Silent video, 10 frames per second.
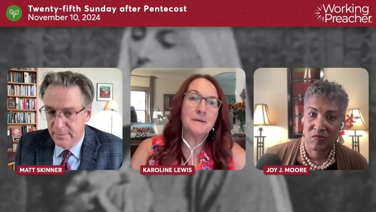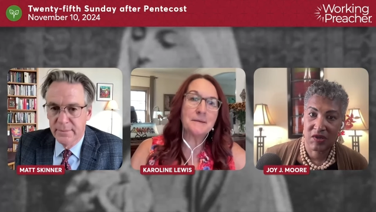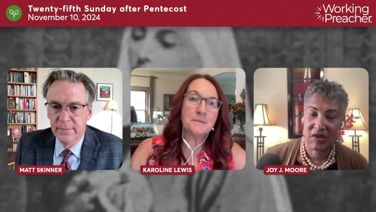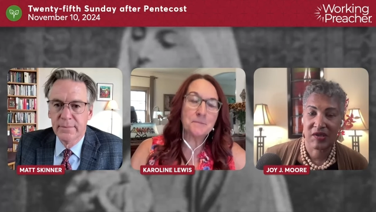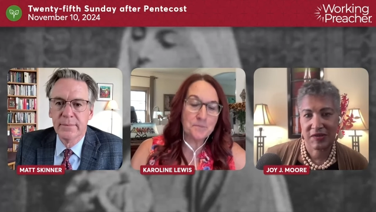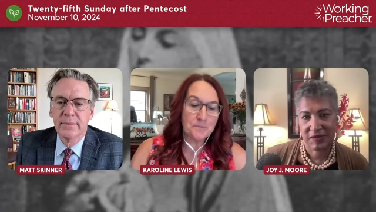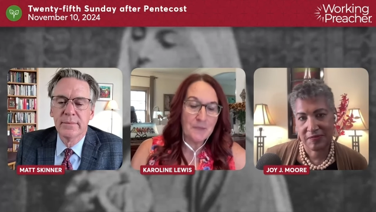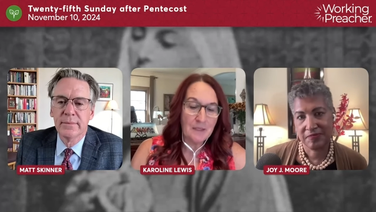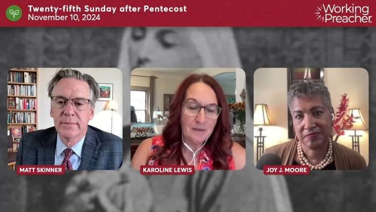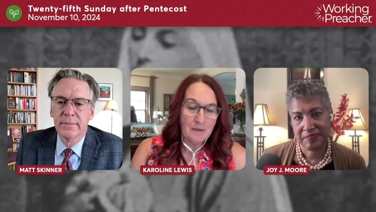Speaker 1: um,
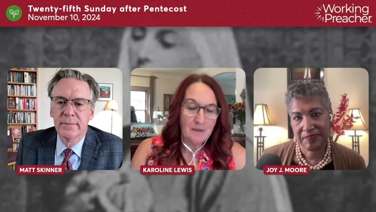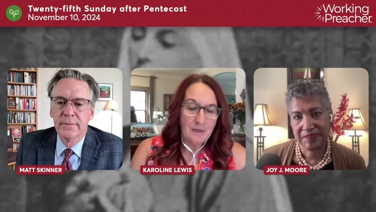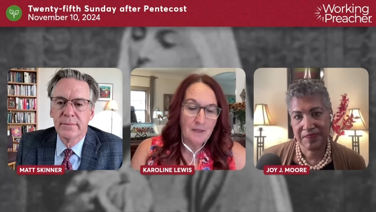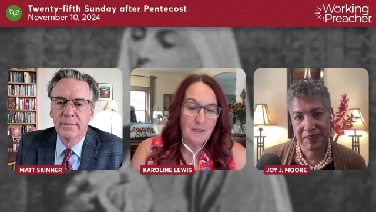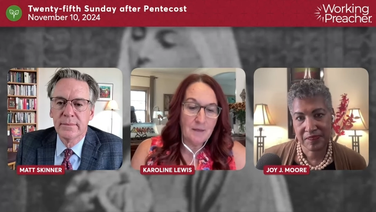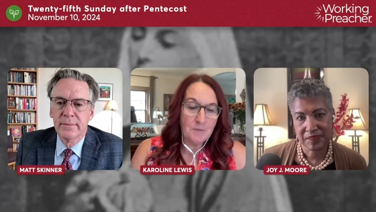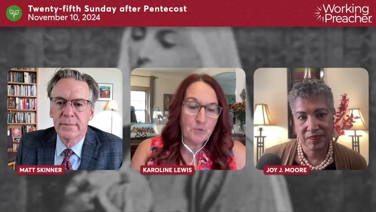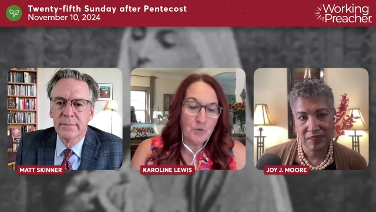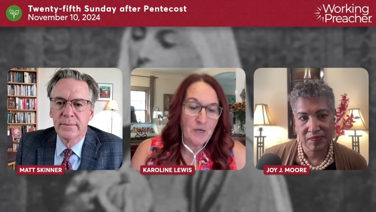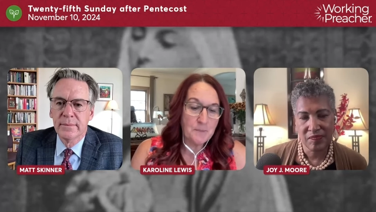and
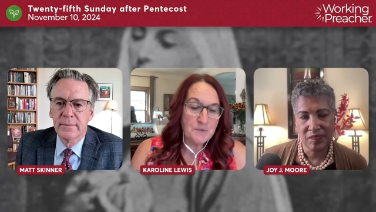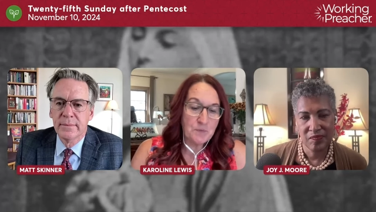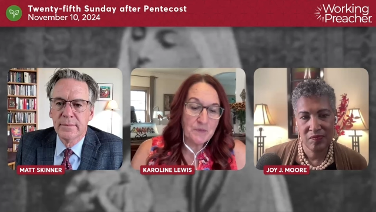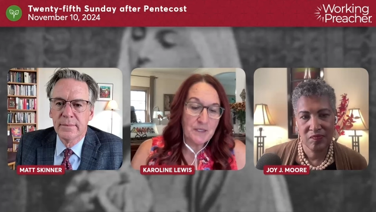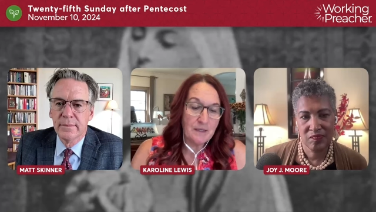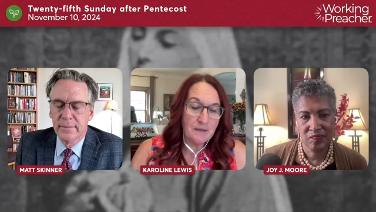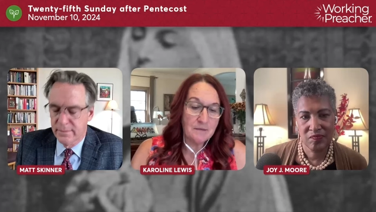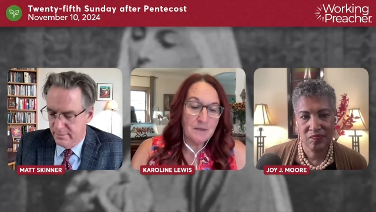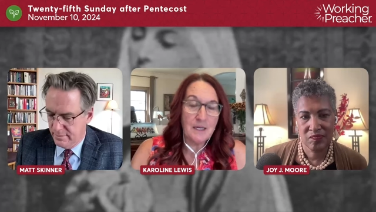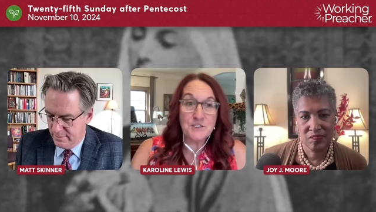perhaps what they
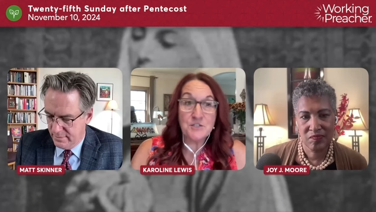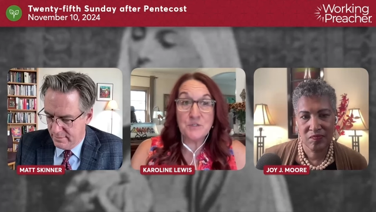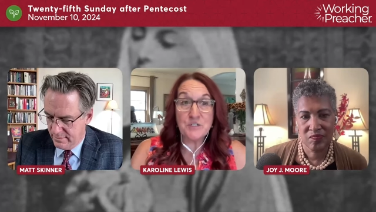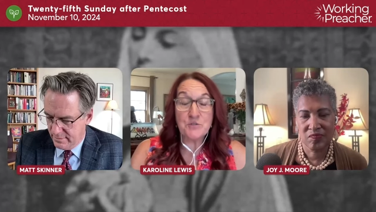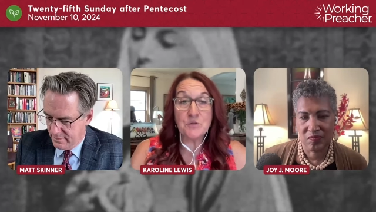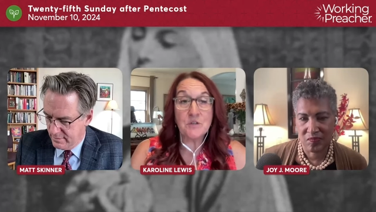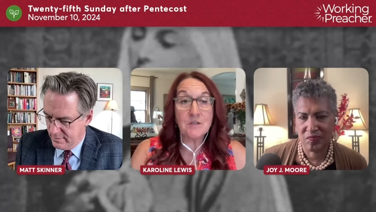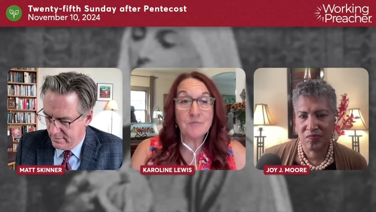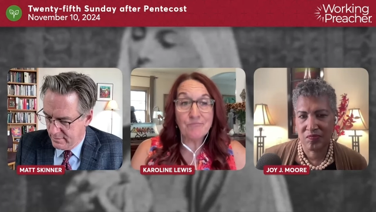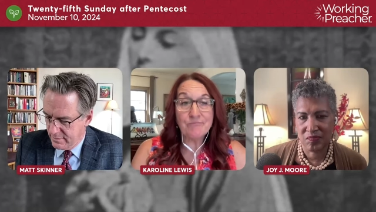had to
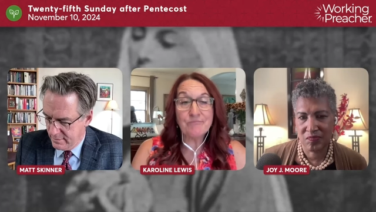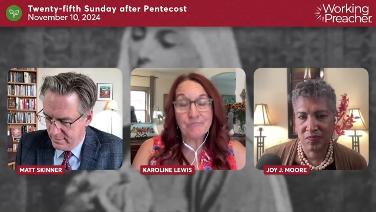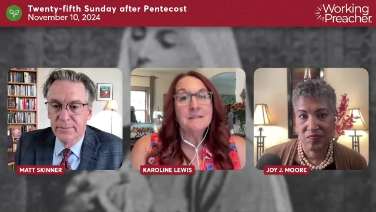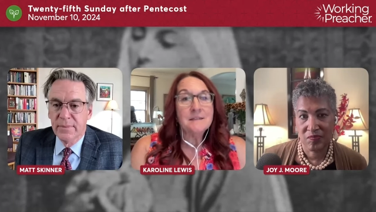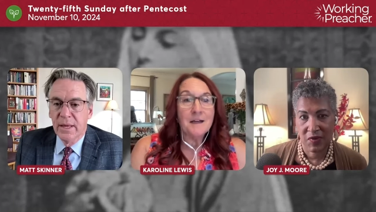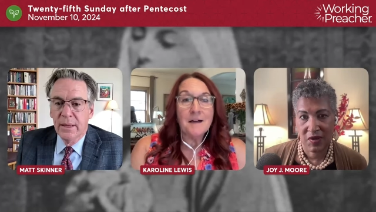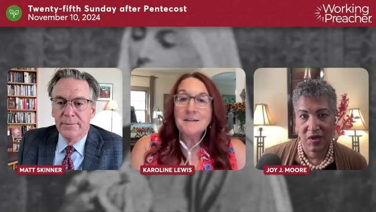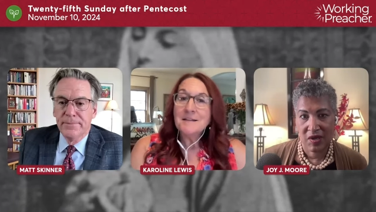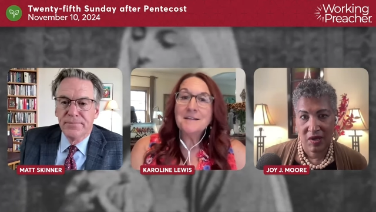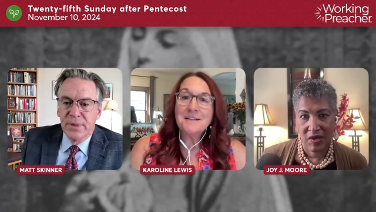endure. Yeah.
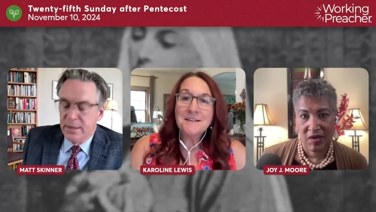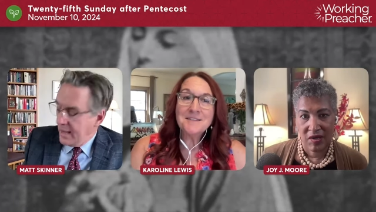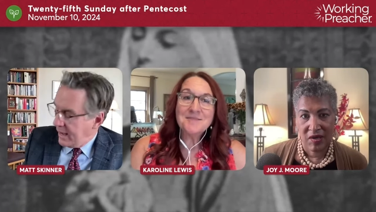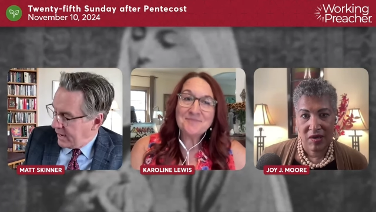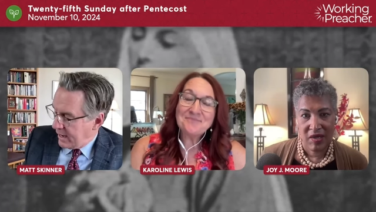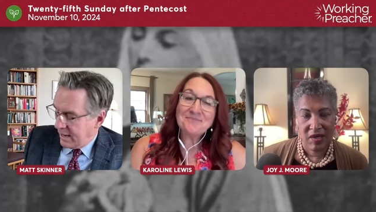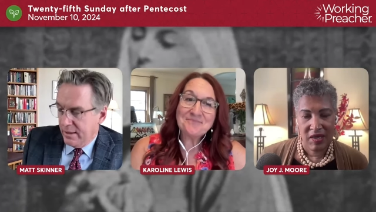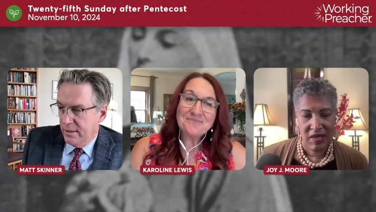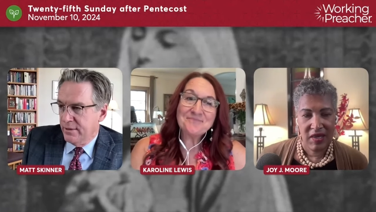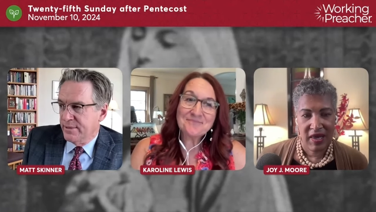
Speaker 2: Yeah.
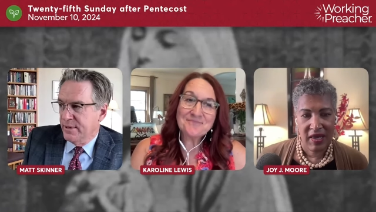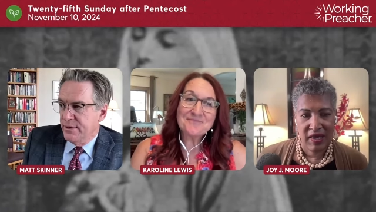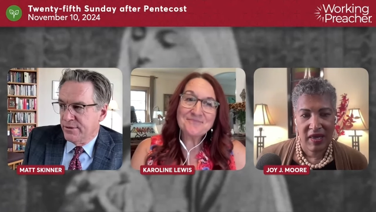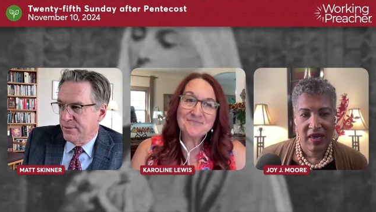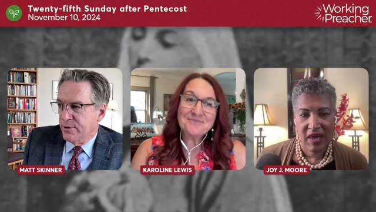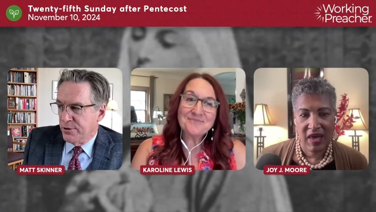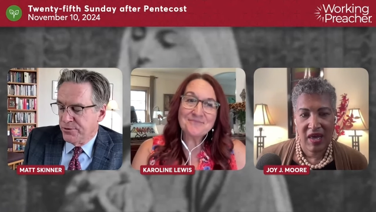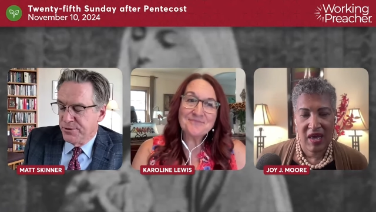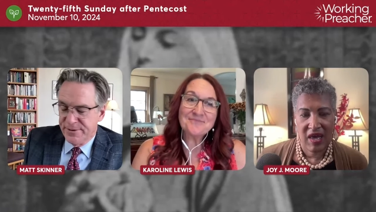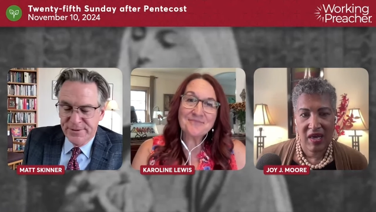So there's some
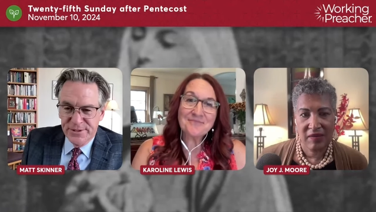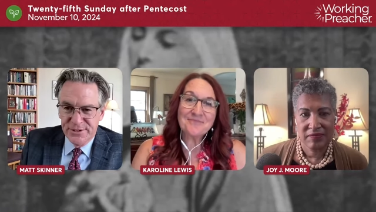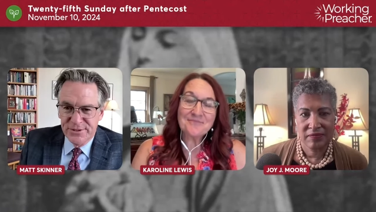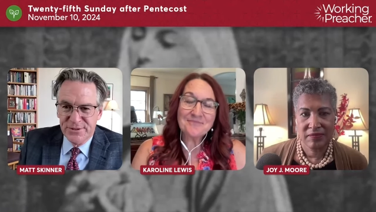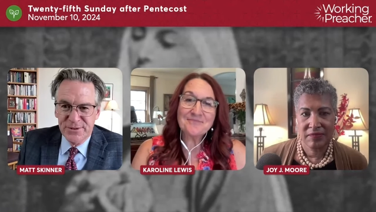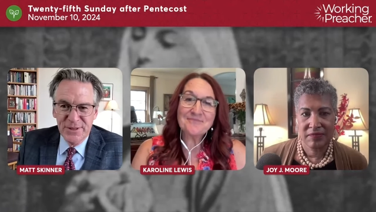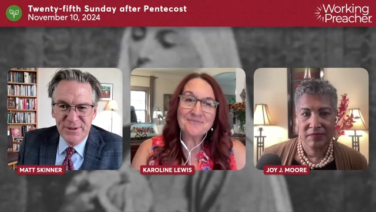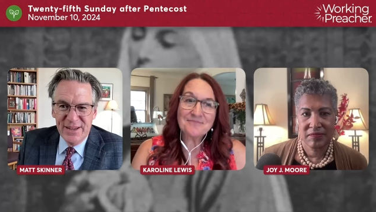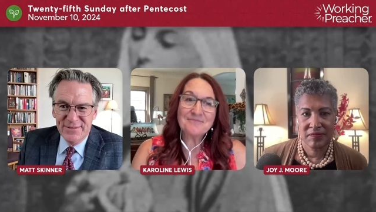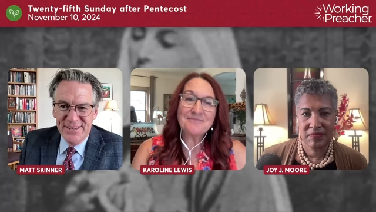cultural differences certainly that we
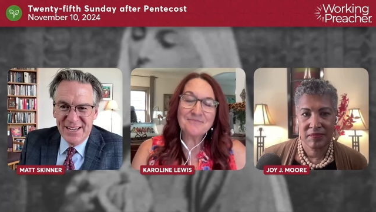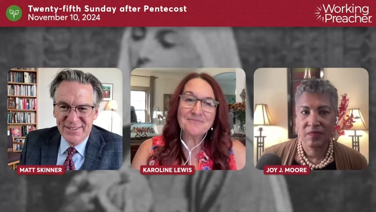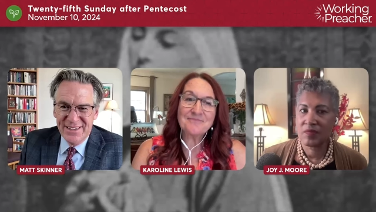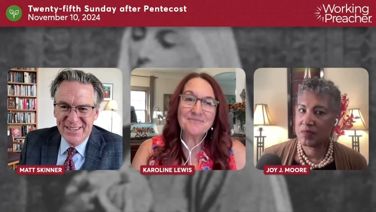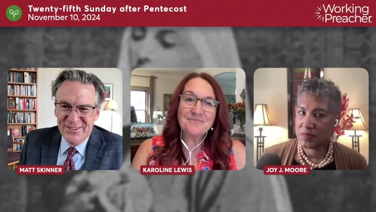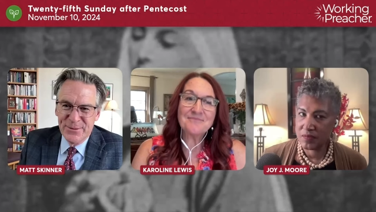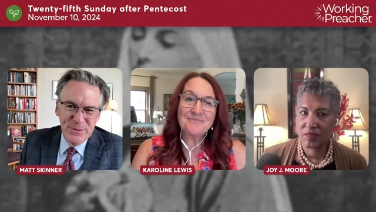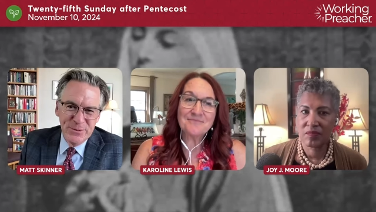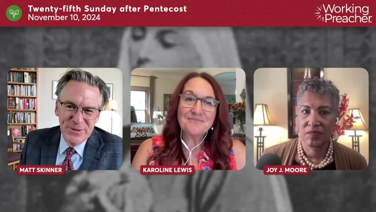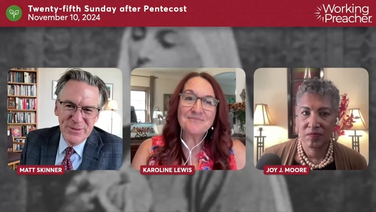have to navigate in terms
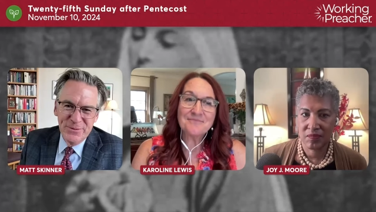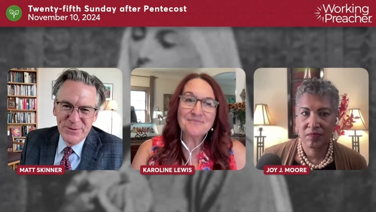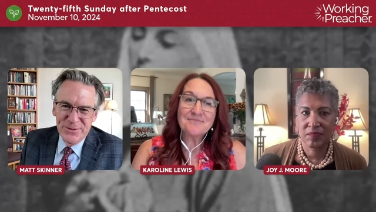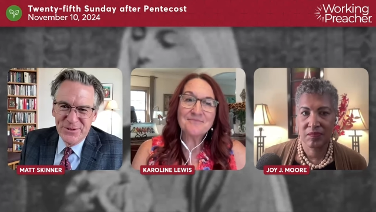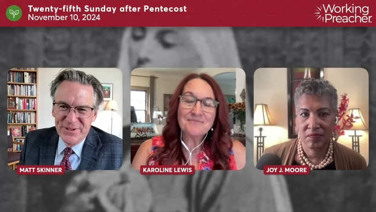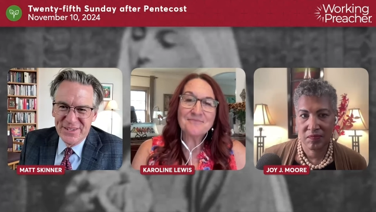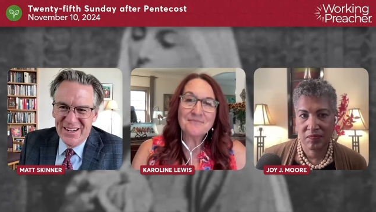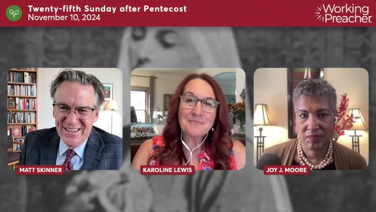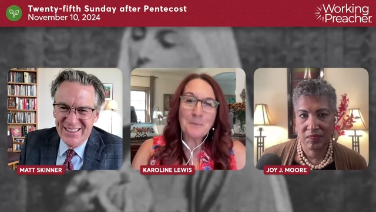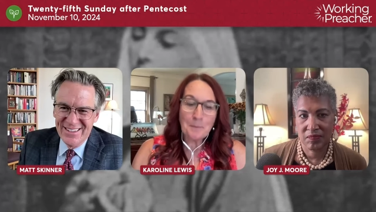of what in the world is mm-hmm. going
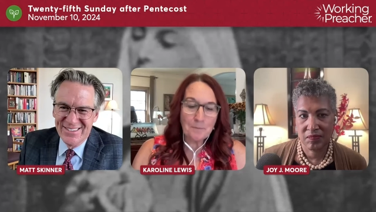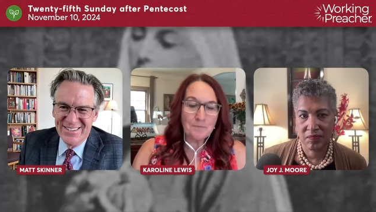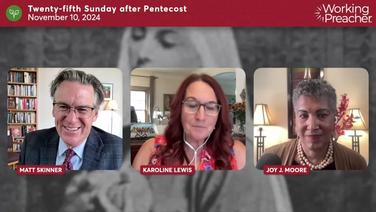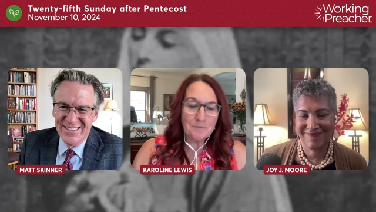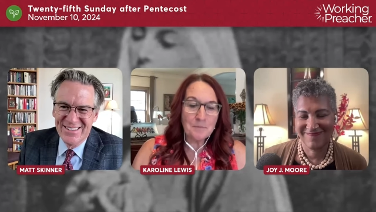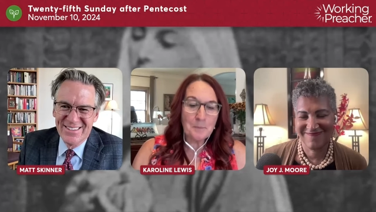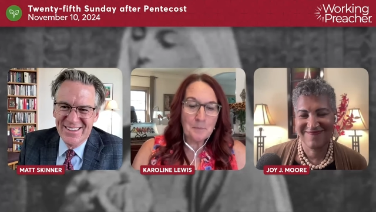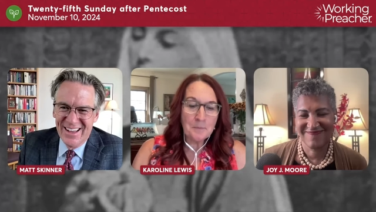on in these scenes.